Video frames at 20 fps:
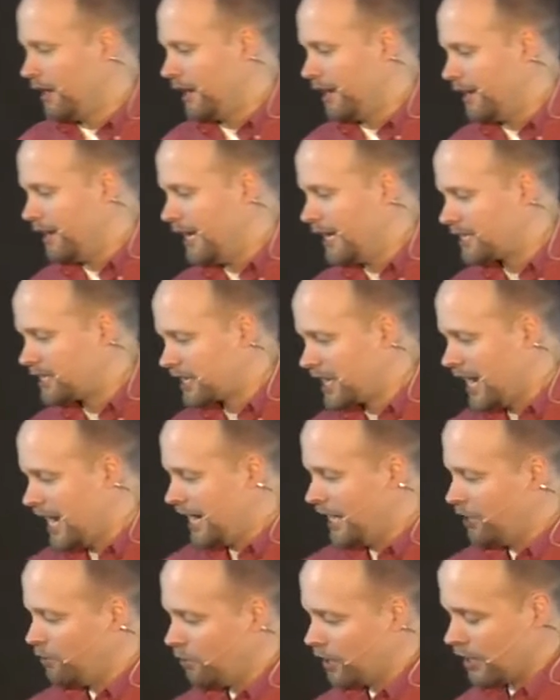And that's
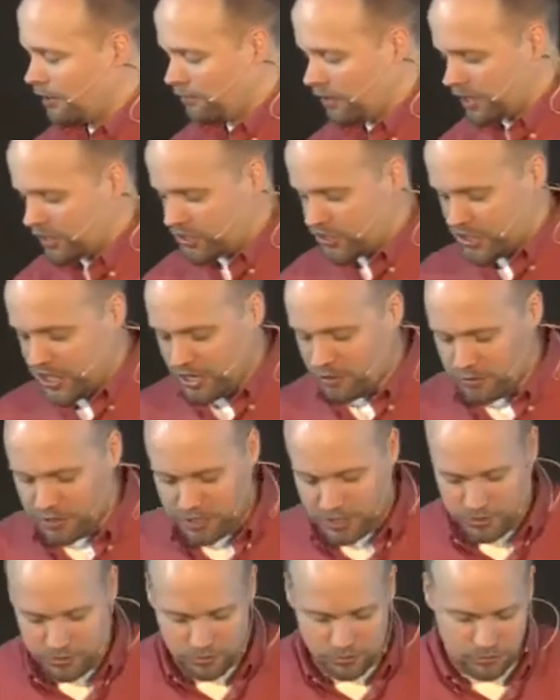kind of what I want to share
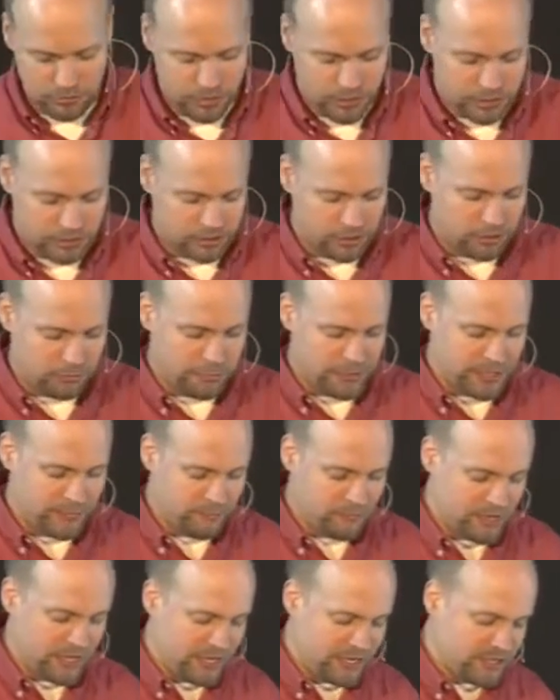with you a little
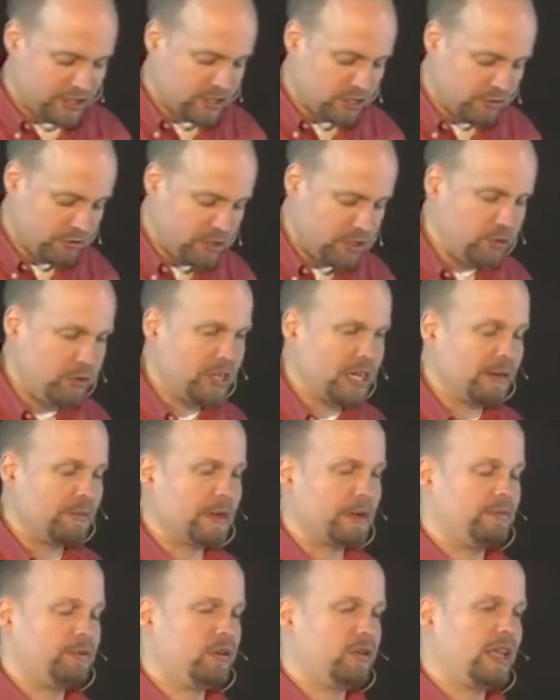bit. And in so doing, I'm
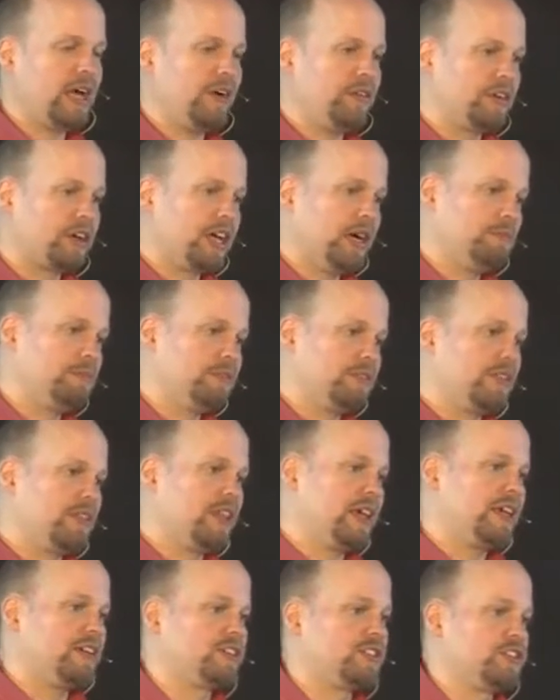going to pull out a couple of
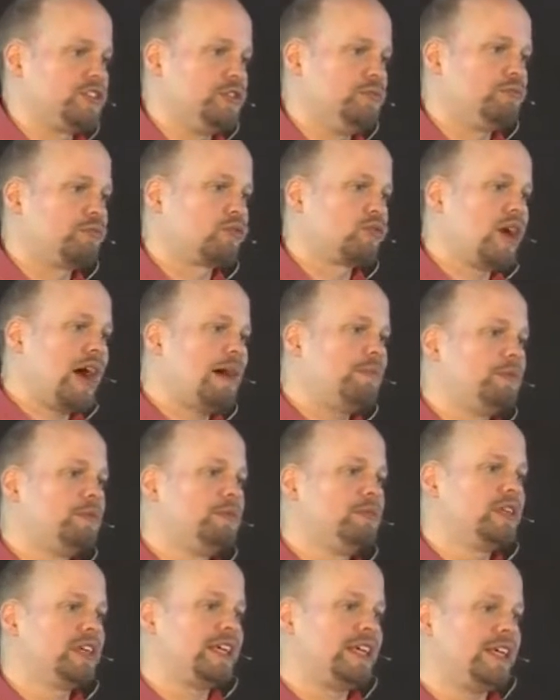things that you
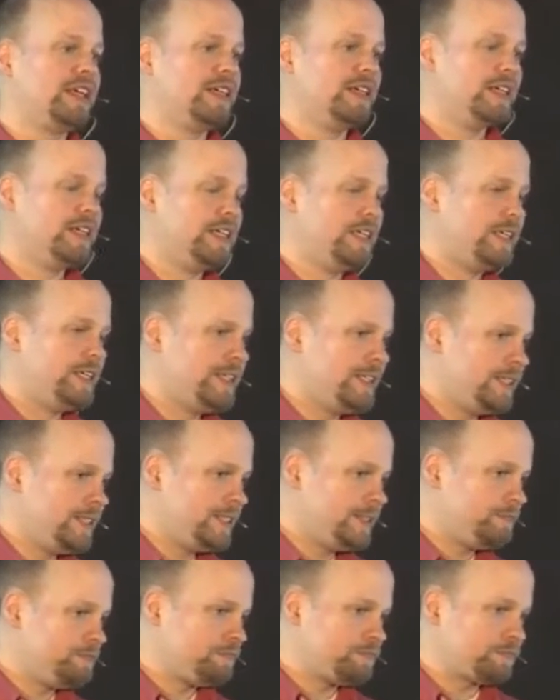probably
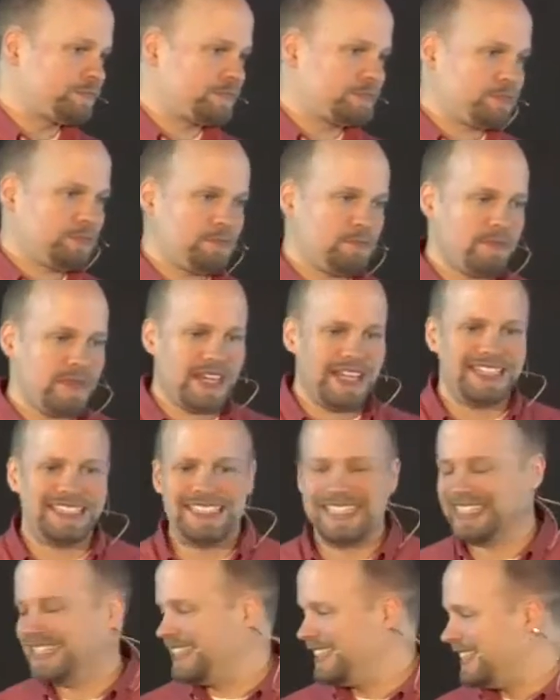
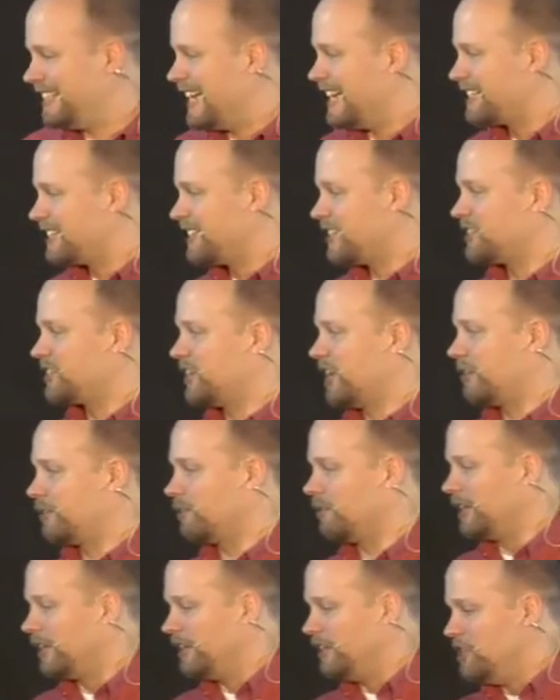didn't
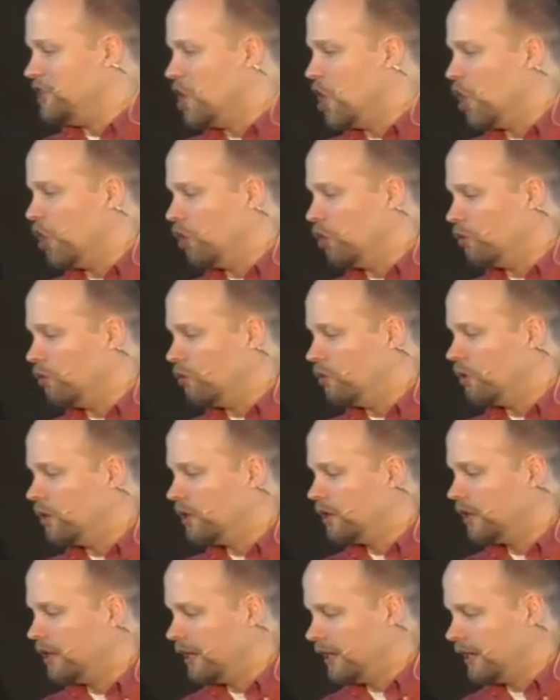necessarily know